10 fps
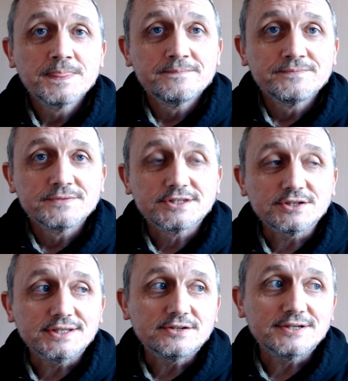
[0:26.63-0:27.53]
So
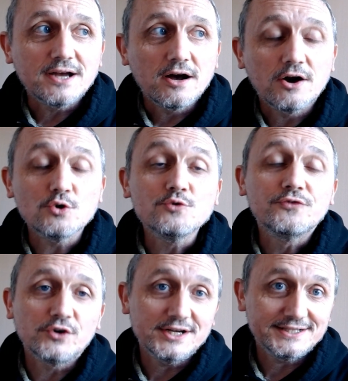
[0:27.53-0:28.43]
there are a whole
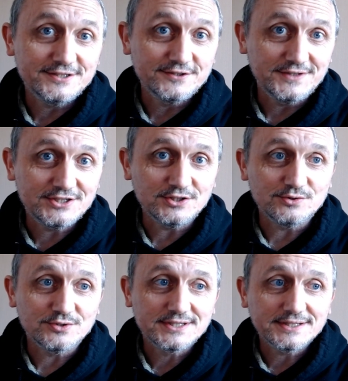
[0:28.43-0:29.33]
variety of
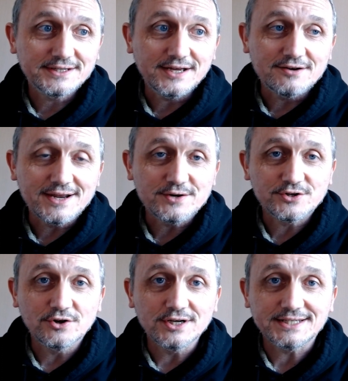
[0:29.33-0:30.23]
issues around
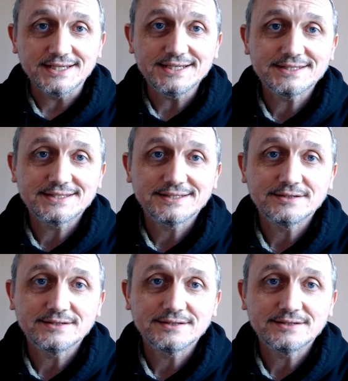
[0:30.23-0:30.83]
holidays,